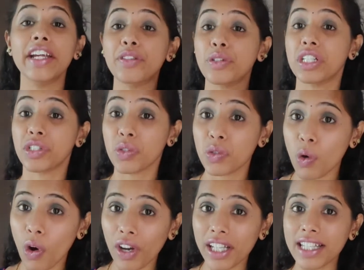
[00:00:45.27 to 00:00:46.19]
It
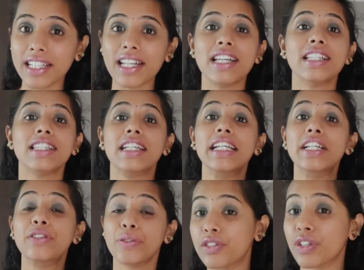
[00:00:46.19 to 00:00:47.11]
reduces oiliness,
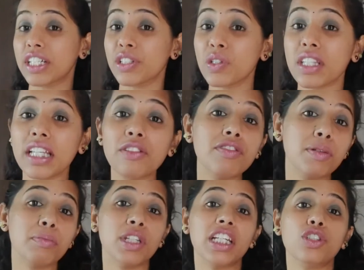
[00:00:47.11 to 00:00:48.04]
it reduces
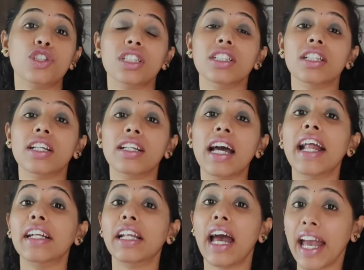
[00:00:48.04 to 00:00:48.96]
inflammation
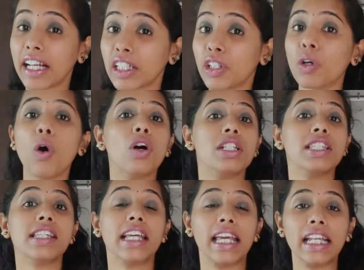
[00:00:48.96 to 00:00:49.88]
and acne on
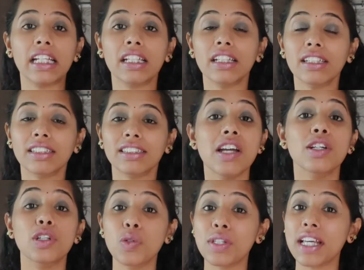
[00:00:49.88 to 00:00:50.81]
skin.
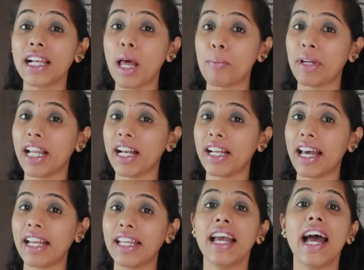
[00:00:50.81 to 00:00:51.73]
Using lemon and
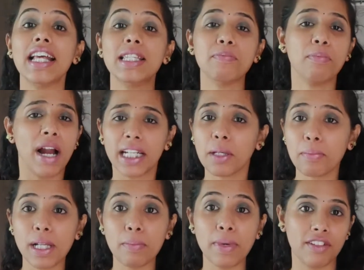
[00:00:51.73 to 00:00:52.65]
honey has
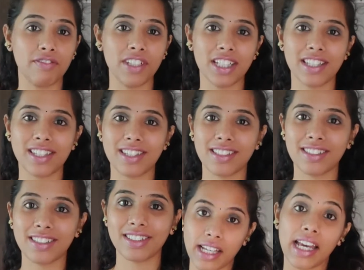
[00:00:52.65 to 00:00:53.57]
multiple benefits.
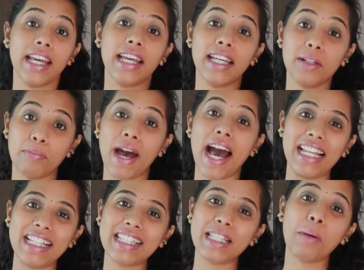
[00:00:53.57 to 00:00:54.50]
It
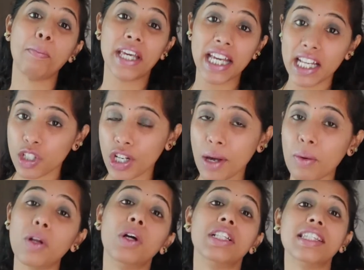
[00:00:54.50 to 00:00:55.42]
balances the pH
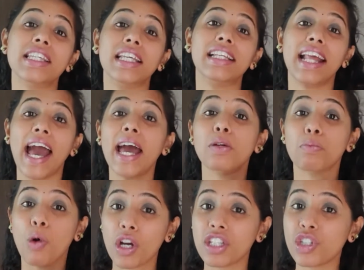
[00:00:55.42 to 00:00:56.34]
level on skin and
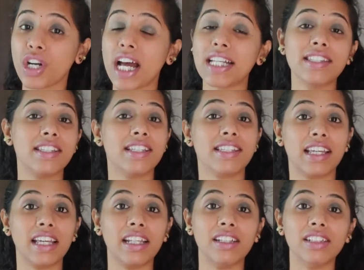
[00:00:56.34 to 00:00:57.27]
moisturizes the
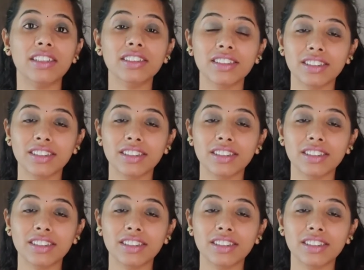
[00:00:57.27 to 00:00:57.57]
skin.